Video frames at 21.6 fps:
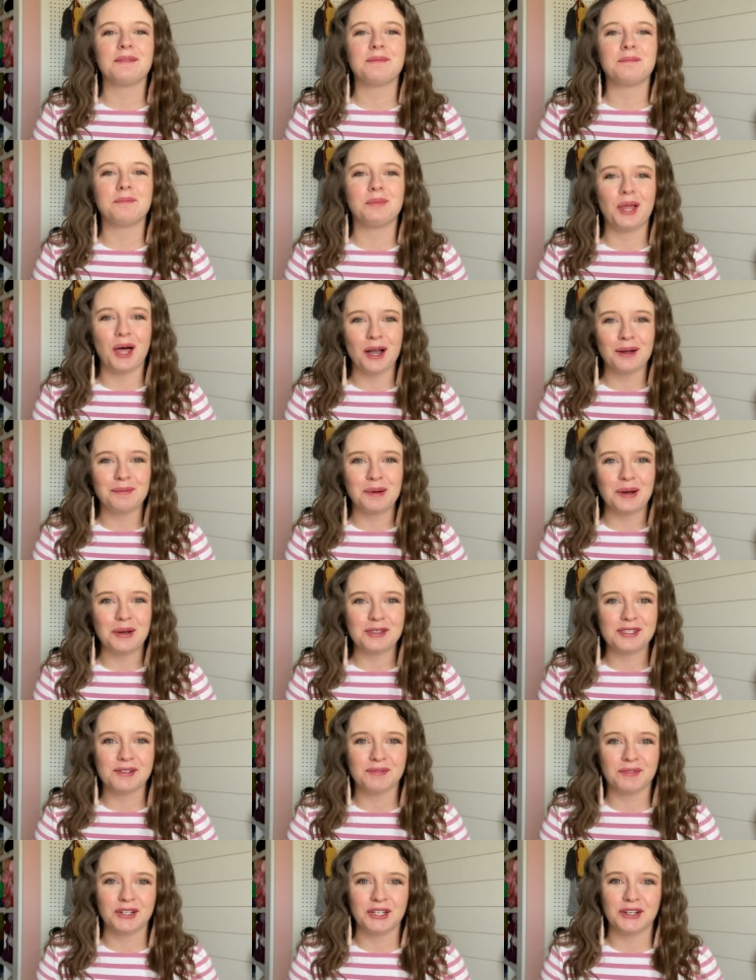blog
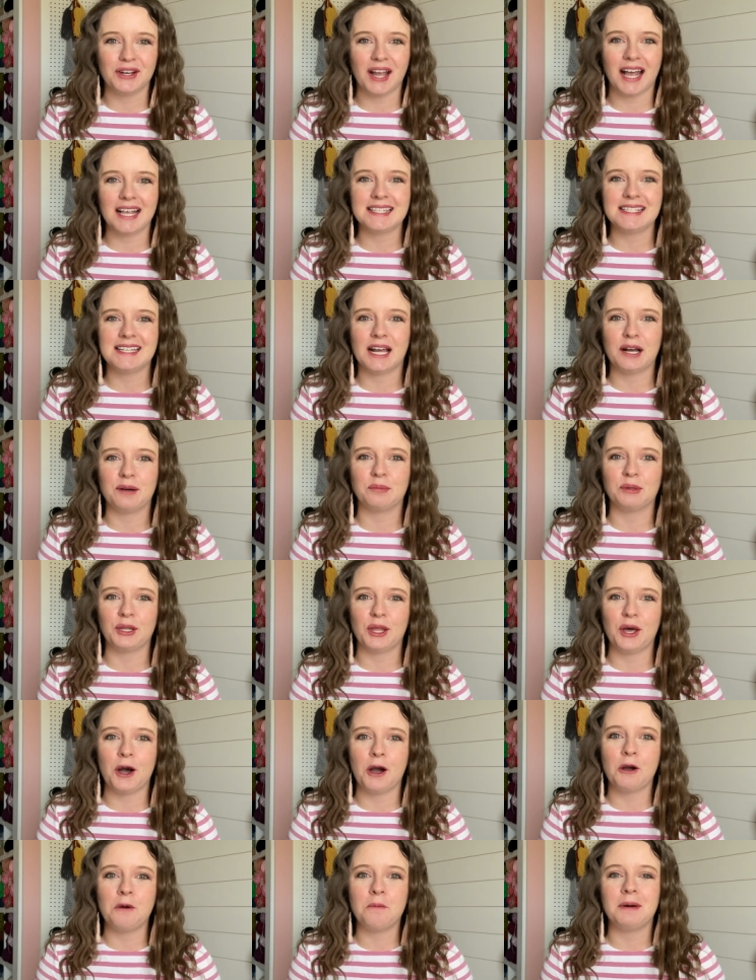post for you guys down
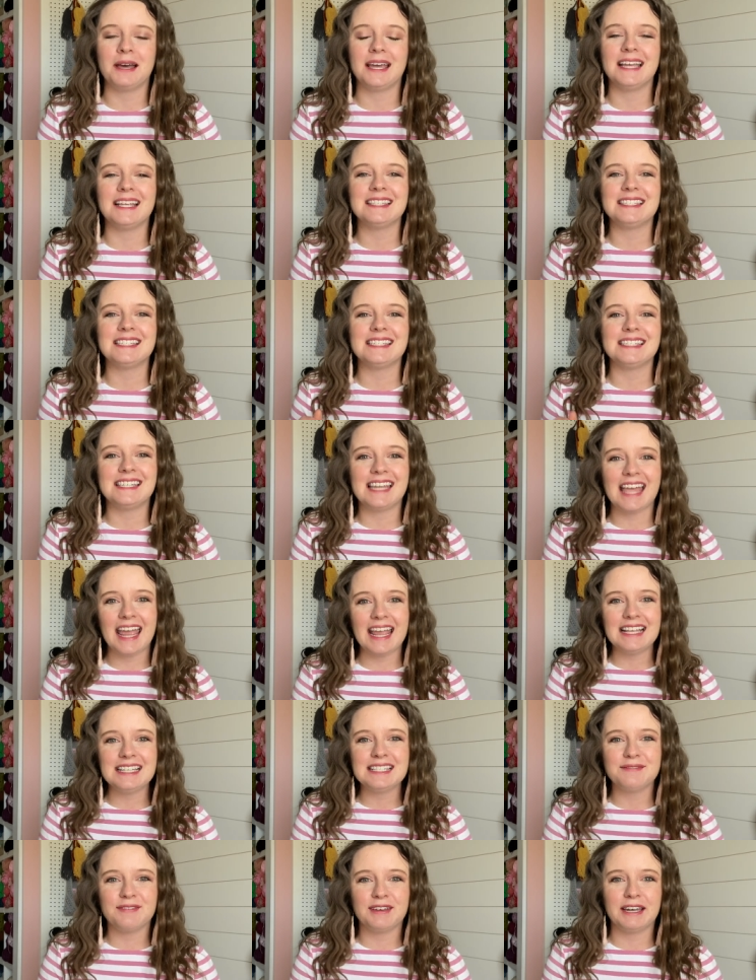below, but in
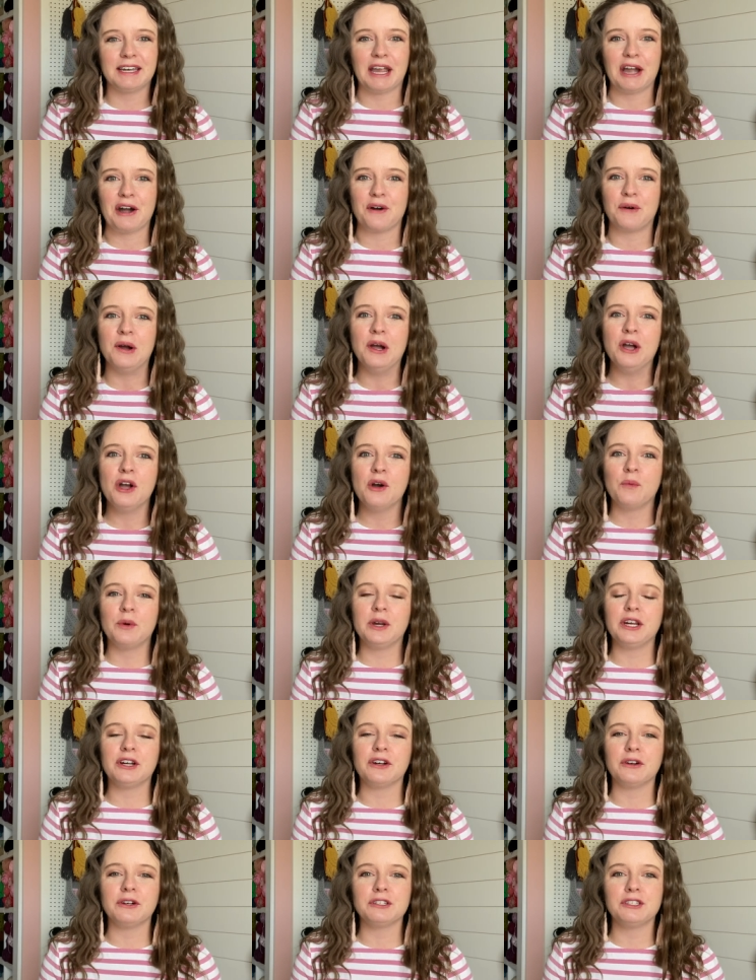today's video we are
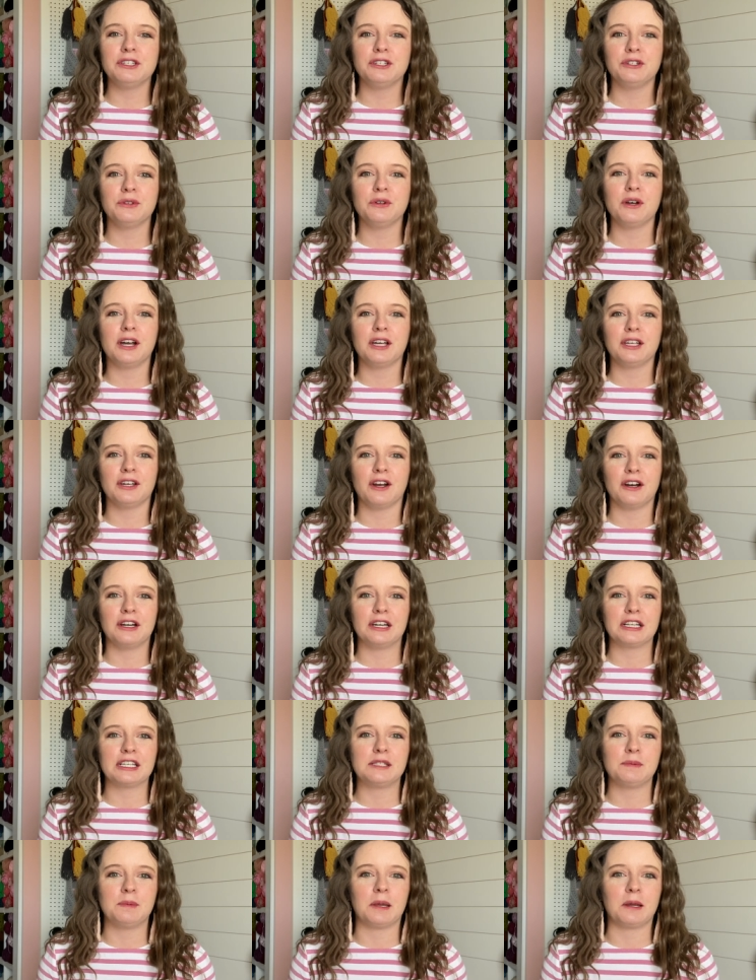going to do a yarn
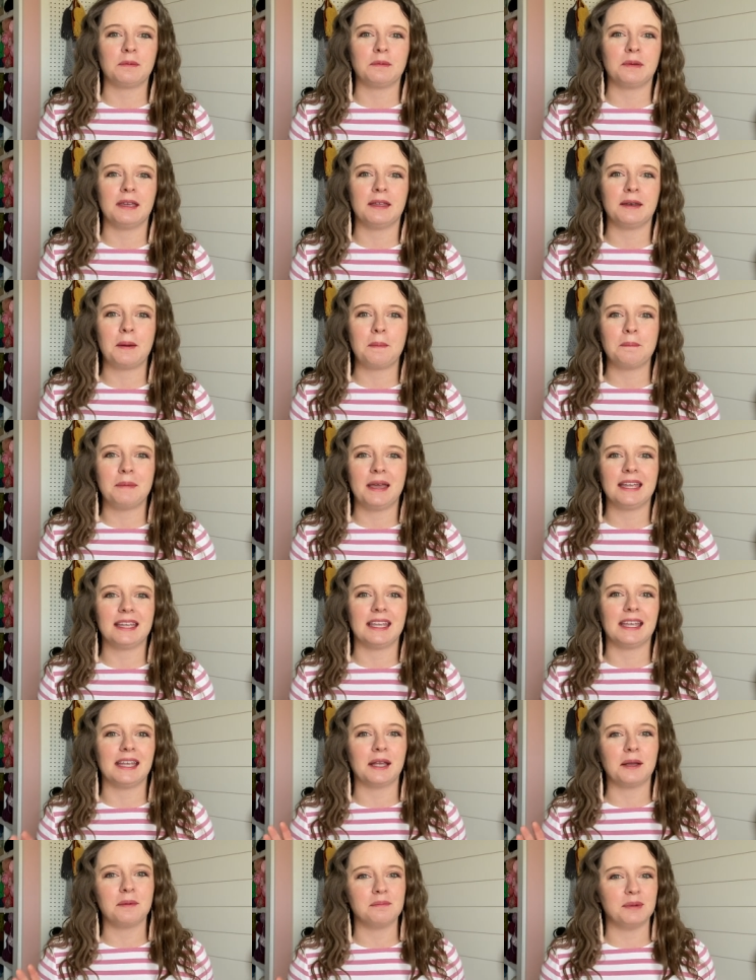experiment
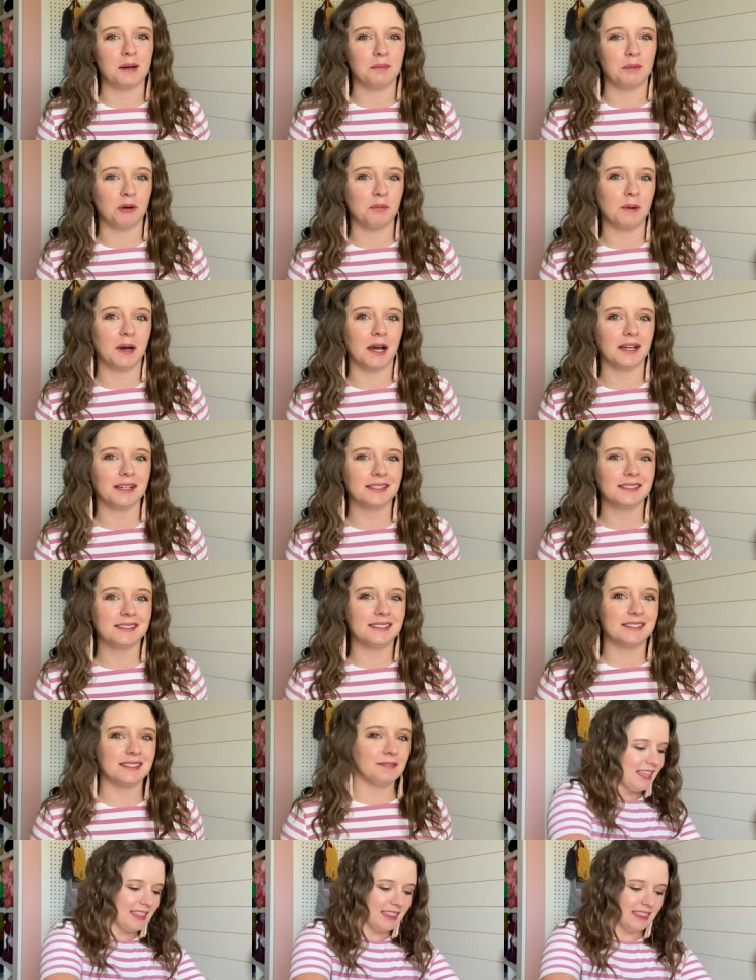making bubble
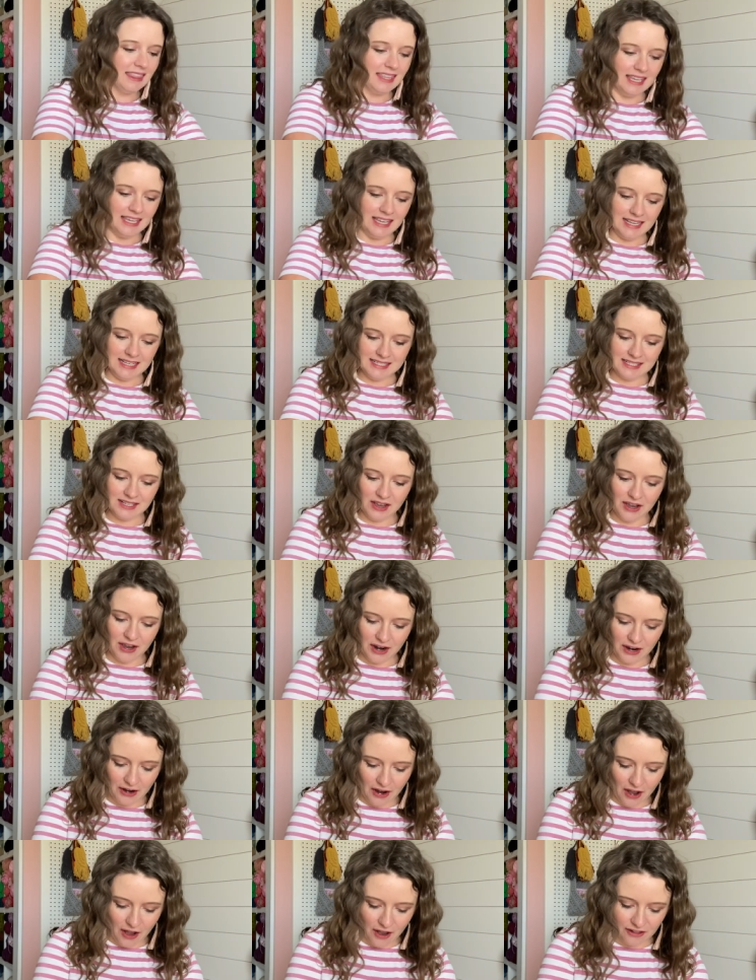bugs. These
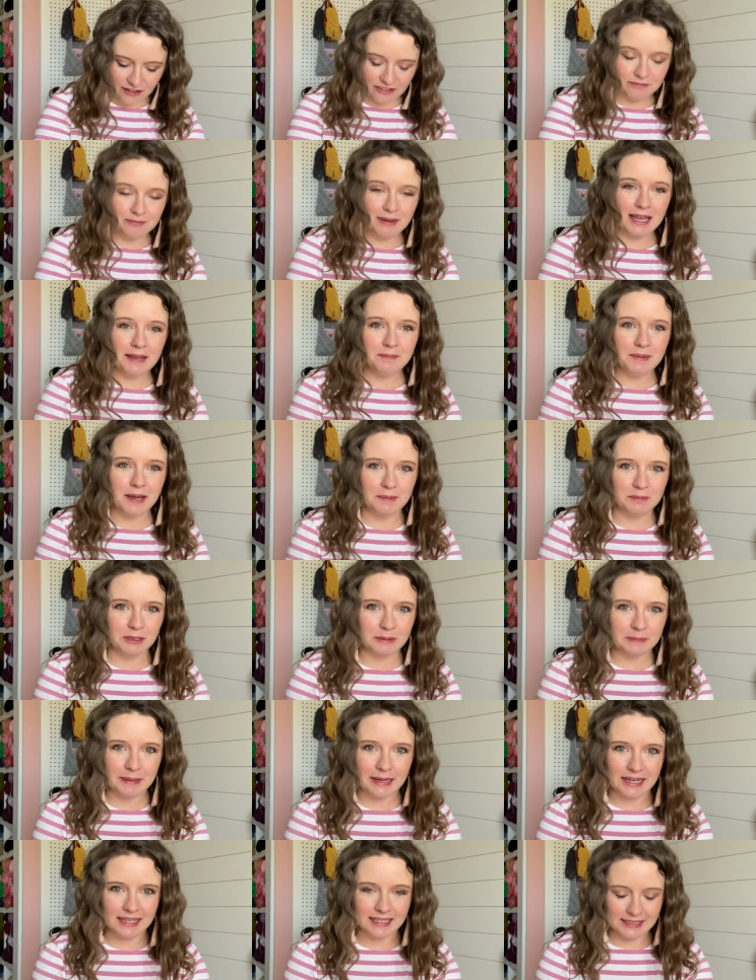are all of my bubble
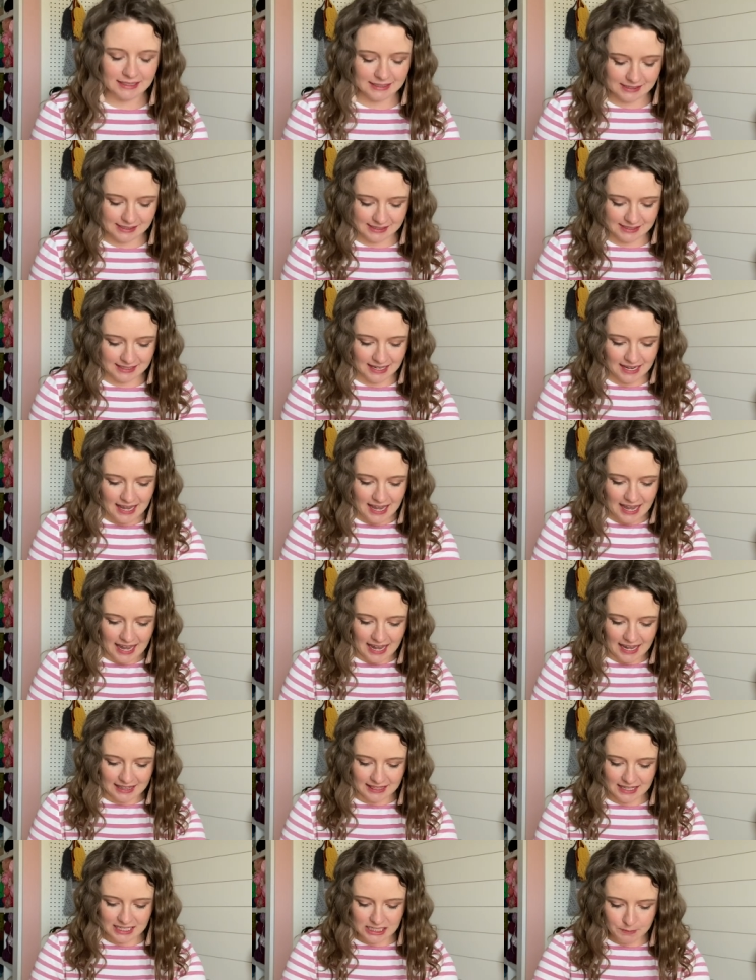bugs
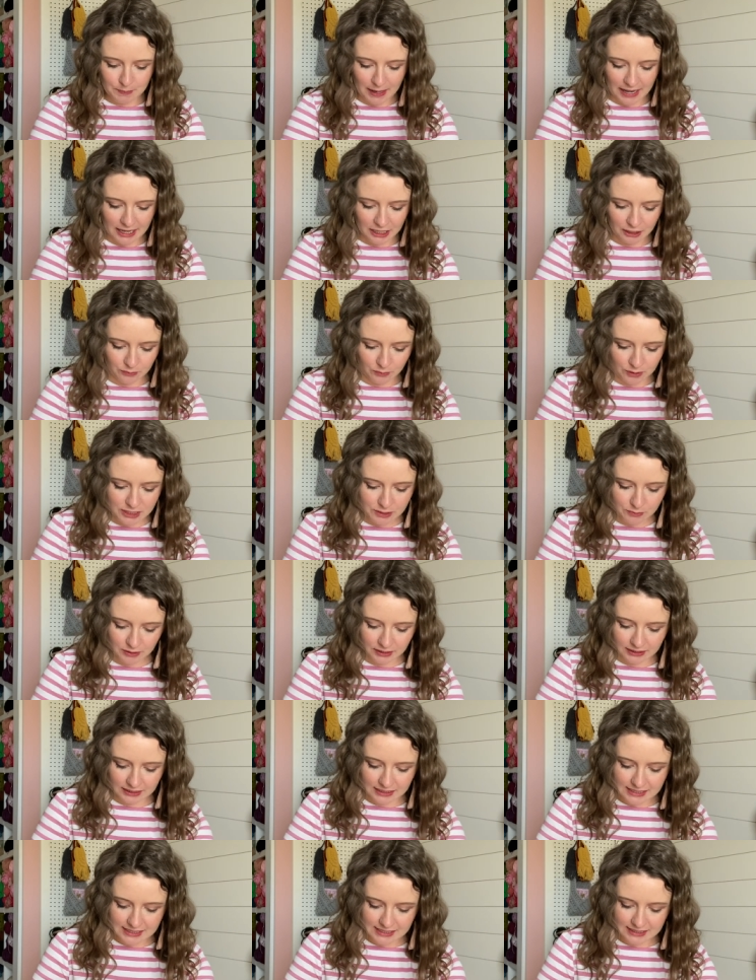and this pattern was
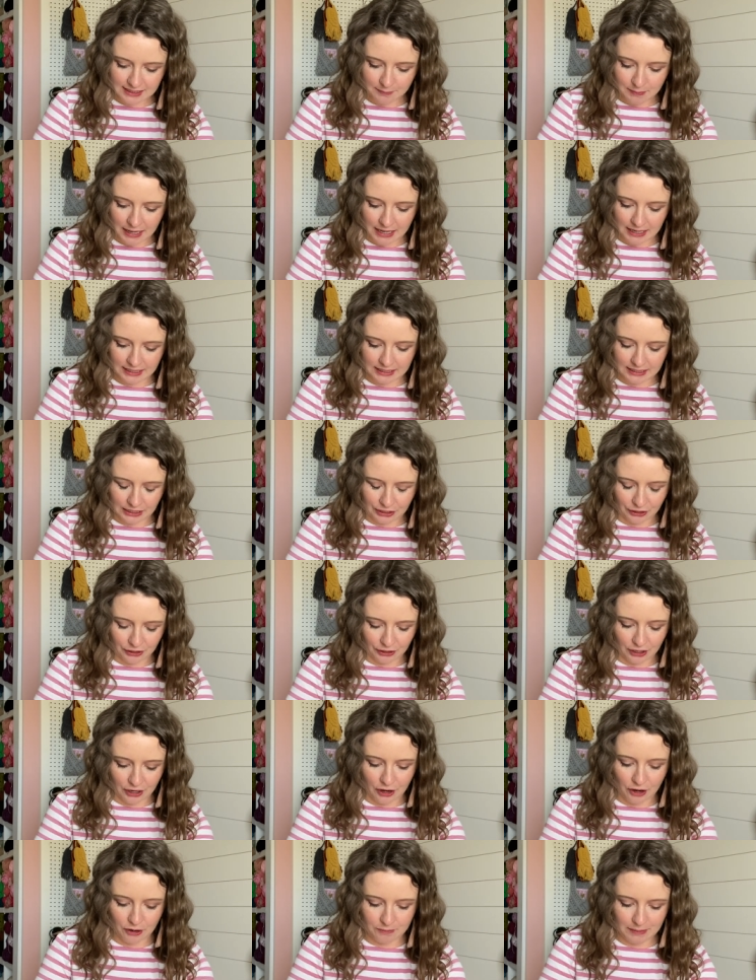released about a year
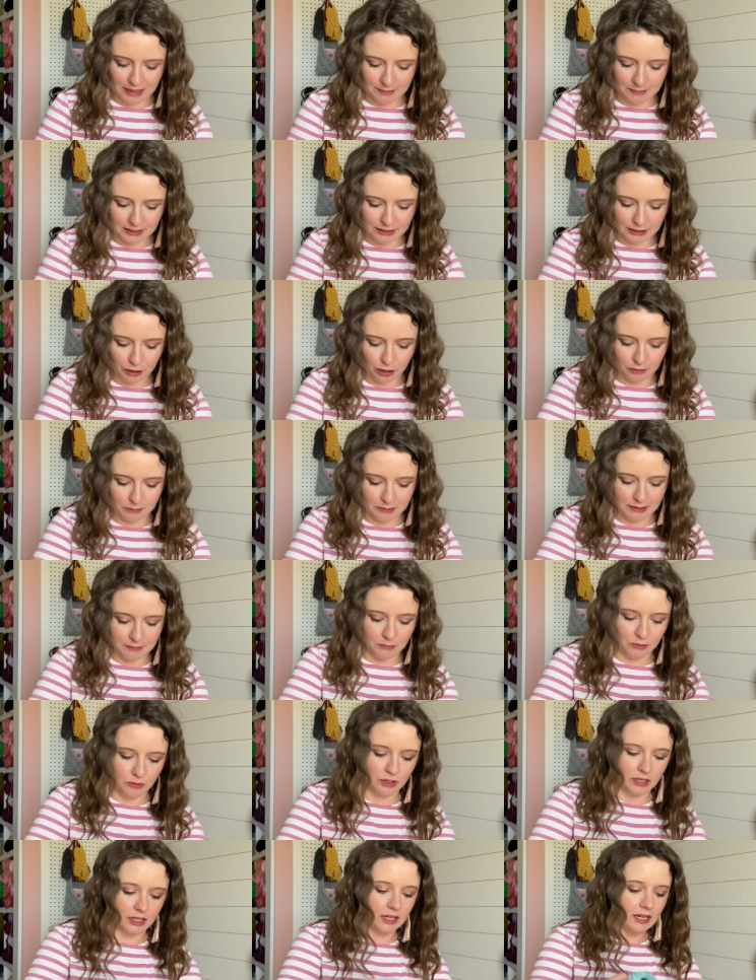ago, maybe a little bit
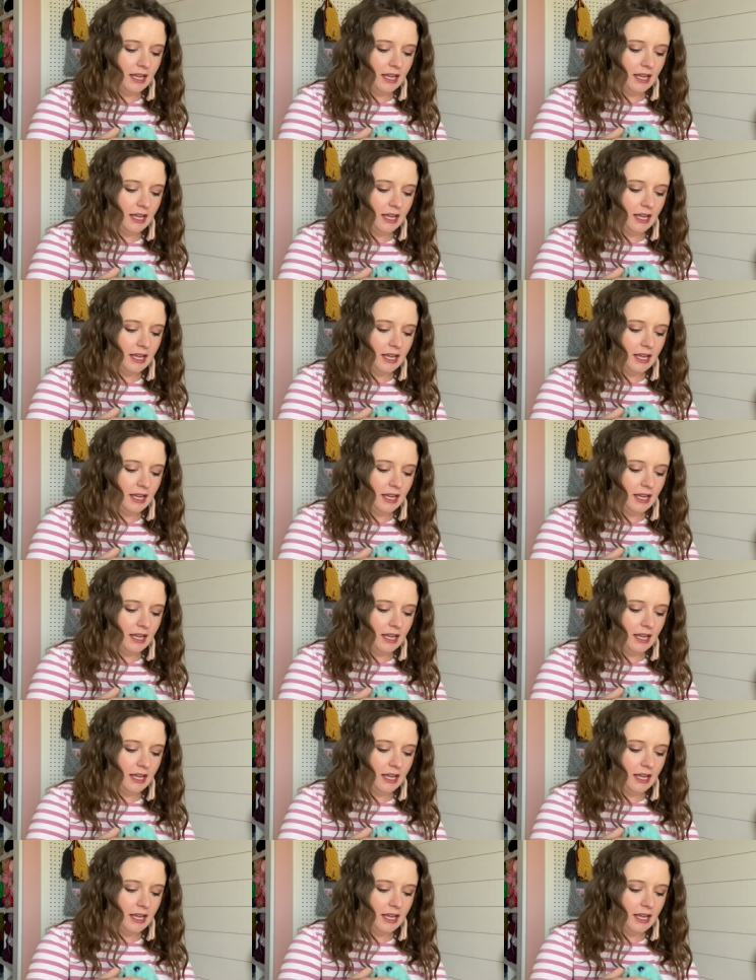more.